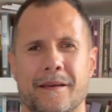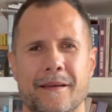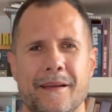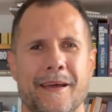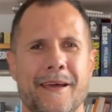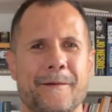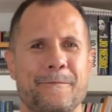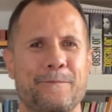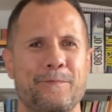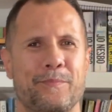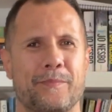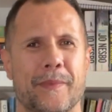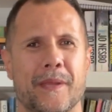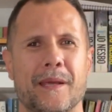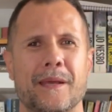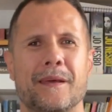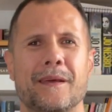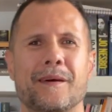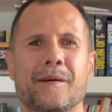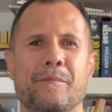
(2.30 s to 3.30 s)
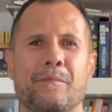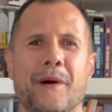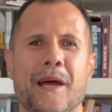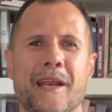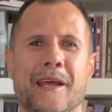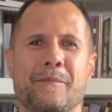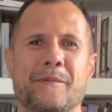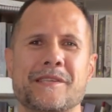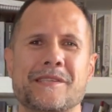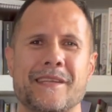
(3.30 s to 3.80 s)
G'day, my
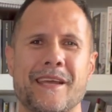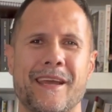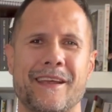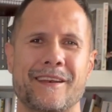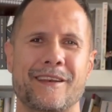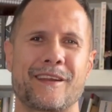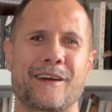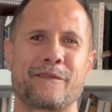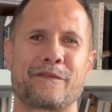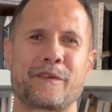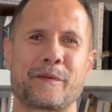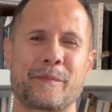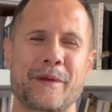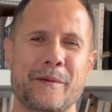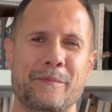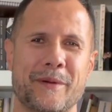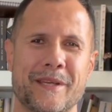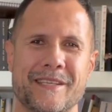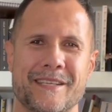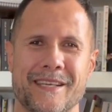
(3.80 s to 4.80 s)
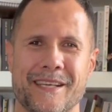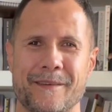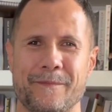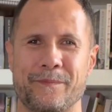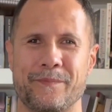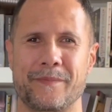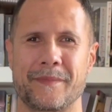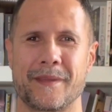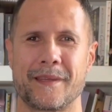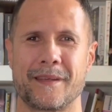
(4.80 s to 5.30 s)
name is Nate and I'm from EPT.
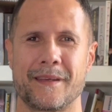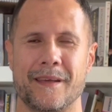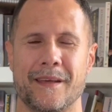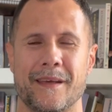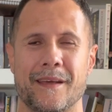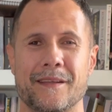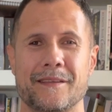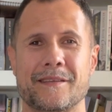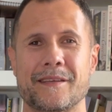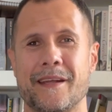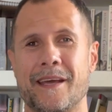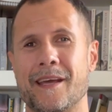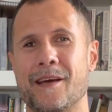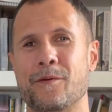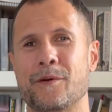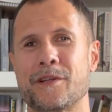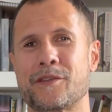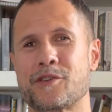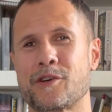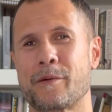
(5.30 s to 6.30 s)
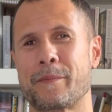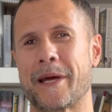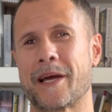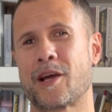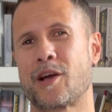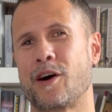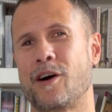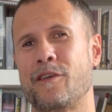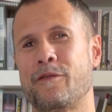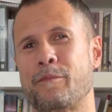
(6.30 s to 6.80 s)
Today I want to talk
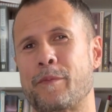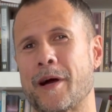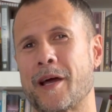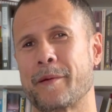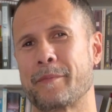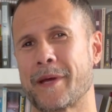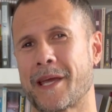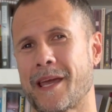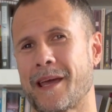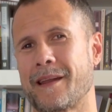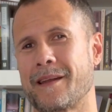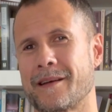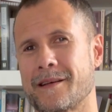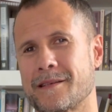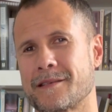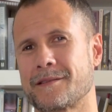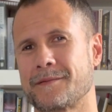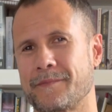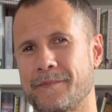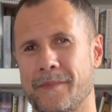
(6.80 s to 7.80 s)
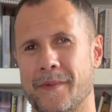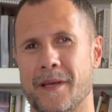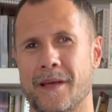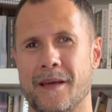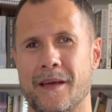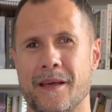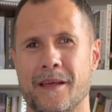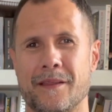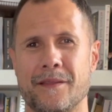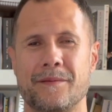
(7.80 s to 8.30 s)
about golf biomechanics.
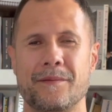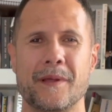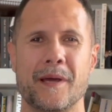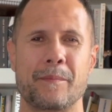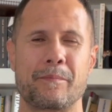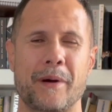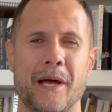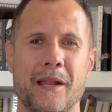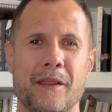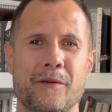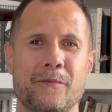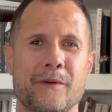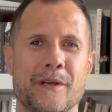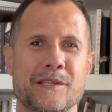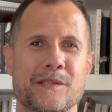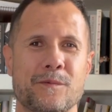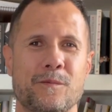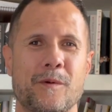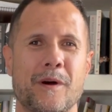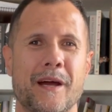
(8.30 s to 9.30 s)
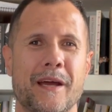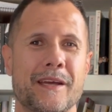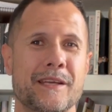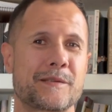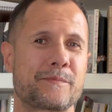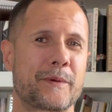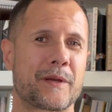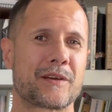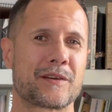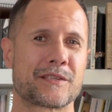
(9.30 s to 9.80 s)
And part of the reason why
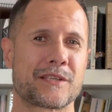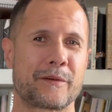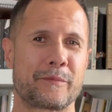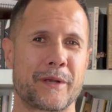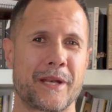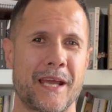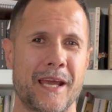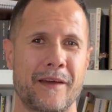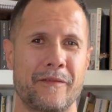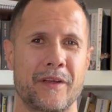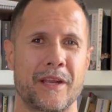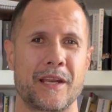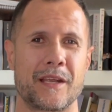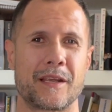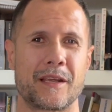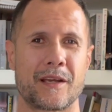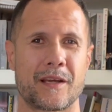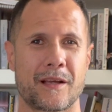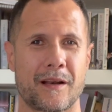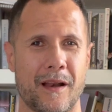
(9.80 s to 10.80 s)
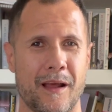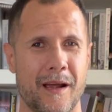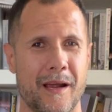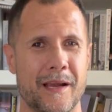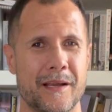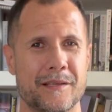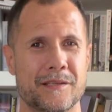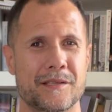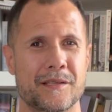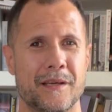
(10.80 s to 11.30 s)
is because I've been having
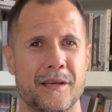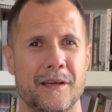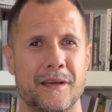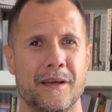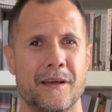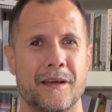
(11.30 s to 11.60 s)
clients